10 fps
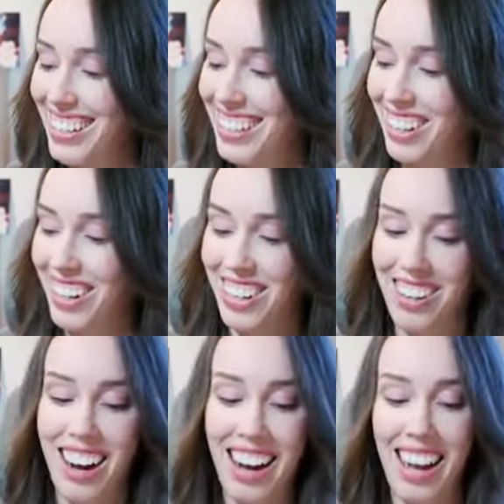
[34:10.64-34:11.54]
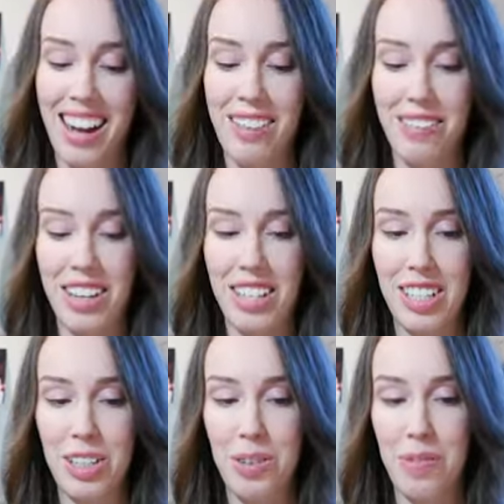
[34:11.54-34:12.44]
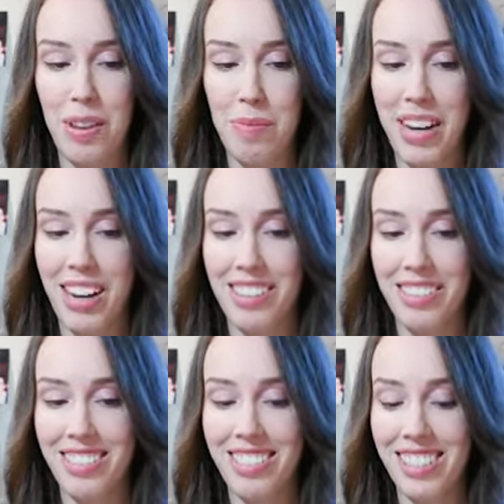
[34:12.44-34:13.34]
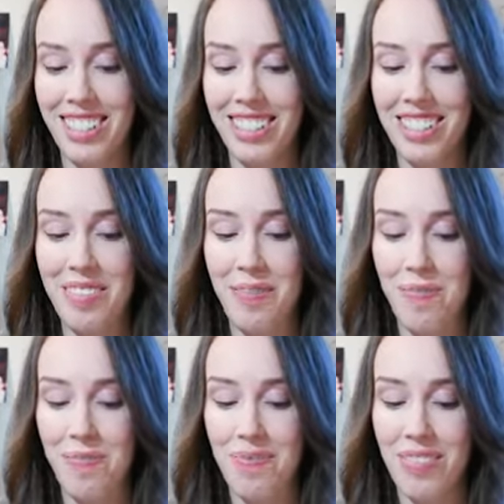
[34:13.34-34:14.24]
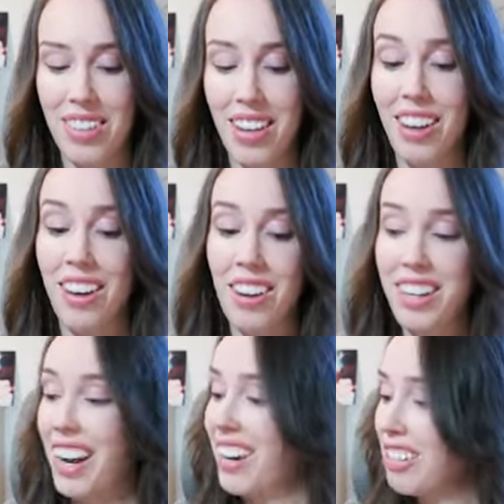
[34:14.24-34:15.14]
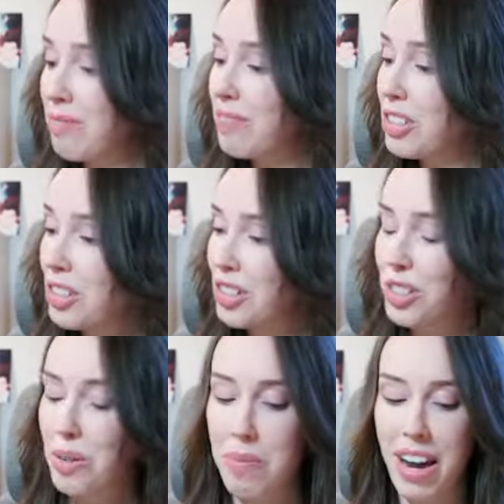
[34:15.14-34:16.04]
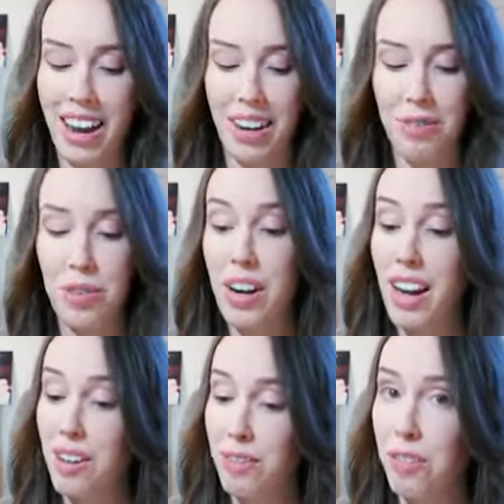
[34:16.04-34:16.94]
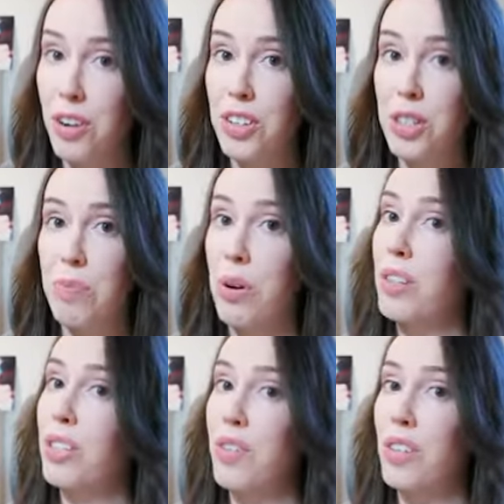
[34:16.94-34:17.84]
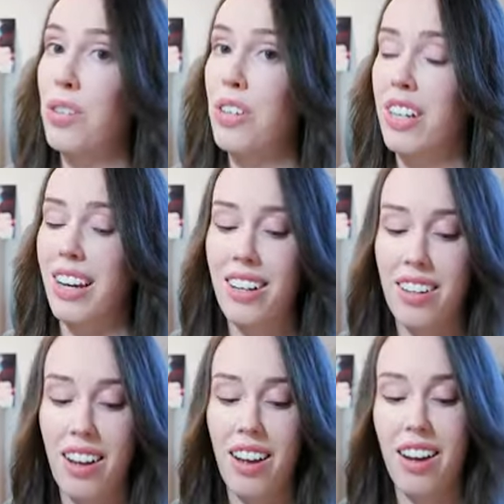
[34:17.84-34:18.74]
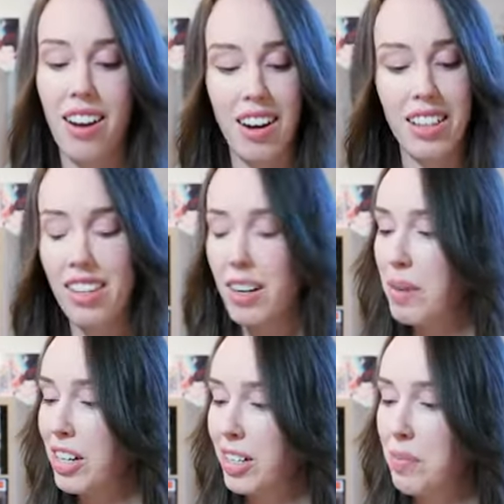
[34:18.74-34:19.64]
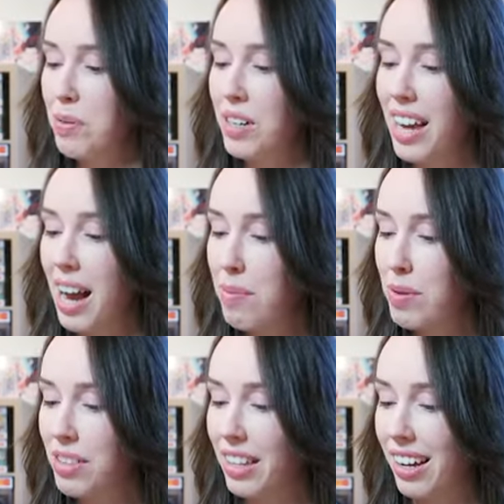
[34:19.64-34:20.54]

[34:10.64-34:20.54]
So I have two of them now. So, okay, not too bad for a first box of a new set. I think I'm actually pretty happy with